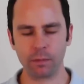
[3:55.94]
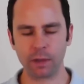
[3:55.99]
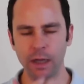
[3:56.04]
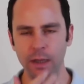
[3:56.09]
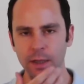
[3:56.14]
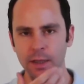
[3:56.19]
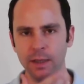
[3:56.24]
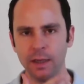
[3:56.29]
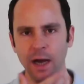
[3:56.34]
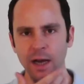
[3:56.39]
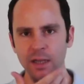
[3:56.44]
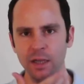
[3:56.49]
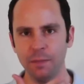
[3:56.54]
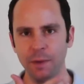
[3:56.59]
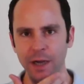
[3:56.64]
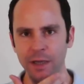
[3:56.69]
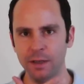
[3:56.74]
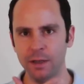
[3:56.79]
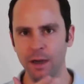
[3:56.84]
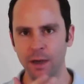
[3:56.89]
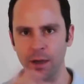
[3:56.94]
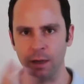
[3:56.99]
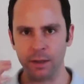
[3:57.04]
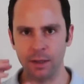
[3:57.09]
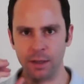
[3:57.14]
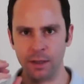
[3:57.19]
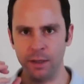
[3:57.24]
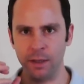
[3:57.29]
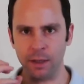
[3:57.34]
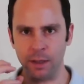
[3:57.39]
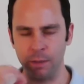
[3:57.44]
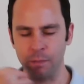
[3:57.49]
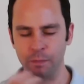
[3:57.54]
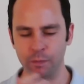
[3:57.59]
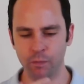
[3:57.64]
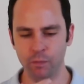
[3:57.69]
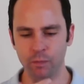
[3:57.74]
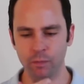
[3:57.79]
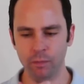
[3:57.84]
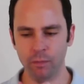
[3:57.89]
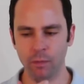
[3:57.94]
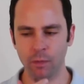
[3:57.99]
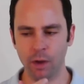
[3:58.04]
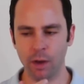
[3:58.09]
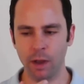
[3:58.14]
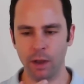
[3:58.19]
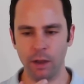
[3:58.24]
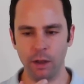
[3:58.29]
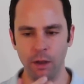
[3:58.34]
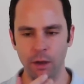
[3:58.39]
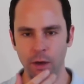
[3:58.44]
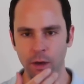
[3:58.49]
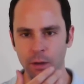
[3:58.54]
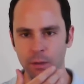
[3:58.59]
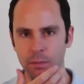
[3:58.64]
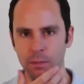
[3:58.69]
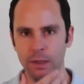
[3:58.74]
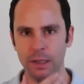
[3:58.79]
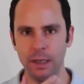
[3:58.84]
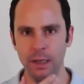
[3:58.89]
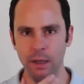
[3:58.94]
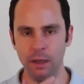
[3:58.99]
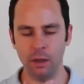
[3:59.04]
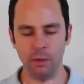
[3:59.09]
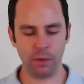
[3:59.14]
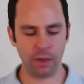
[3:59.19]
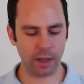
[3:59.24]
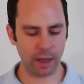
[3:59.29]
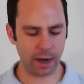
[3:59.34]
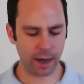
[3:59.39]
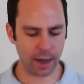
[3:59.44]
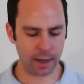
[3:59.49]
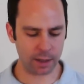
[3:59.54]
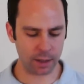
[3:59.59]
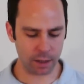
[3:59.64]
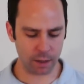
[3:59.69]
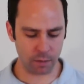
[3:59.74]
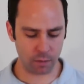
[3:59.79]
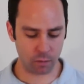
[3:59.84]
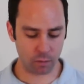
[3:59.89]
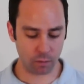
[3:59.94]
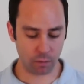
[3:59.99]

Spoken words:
The sides of my tongue still, tingle with that acid.